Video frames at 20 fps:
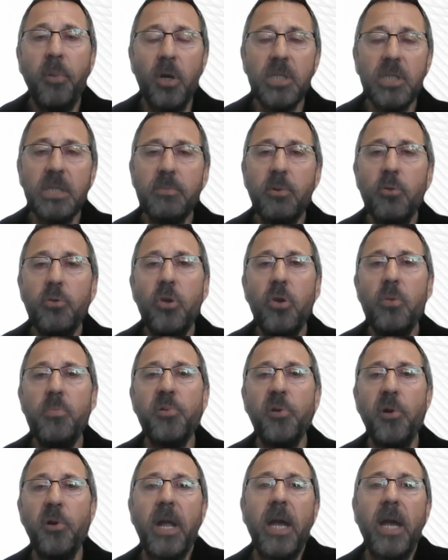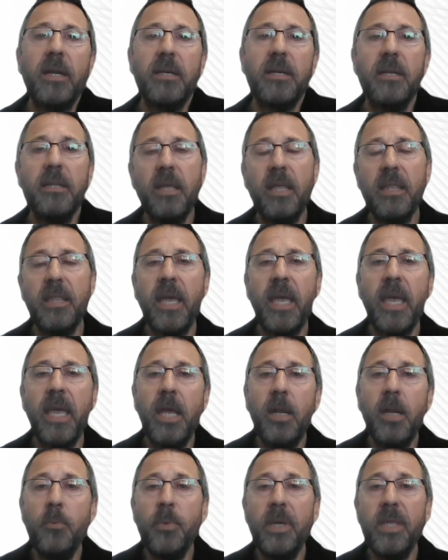possible new product that they
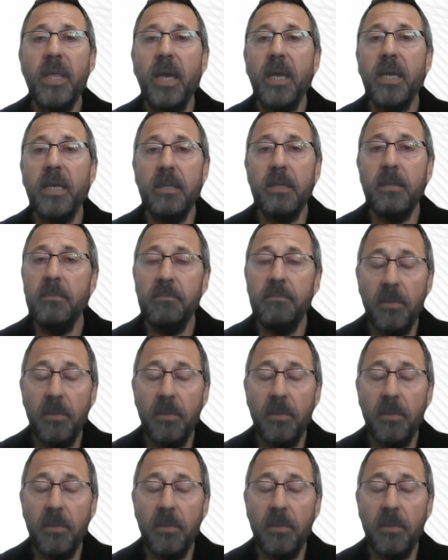had where I